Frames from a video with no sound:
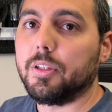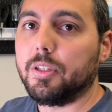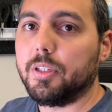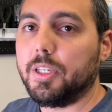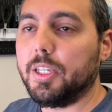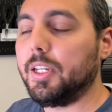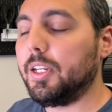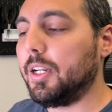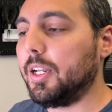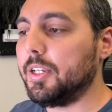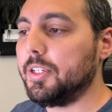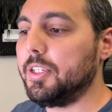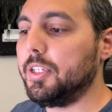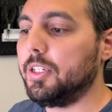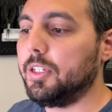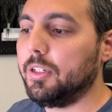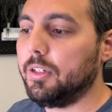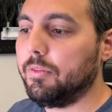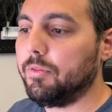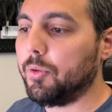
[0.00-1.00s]
get an
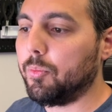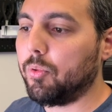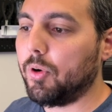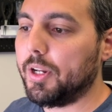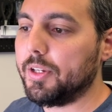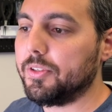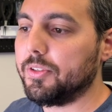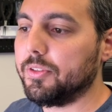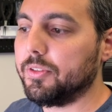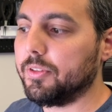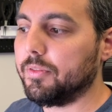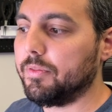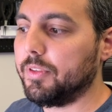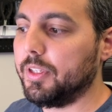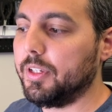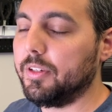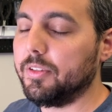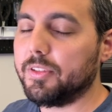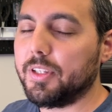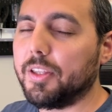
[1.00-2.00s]
idea of the prices of things.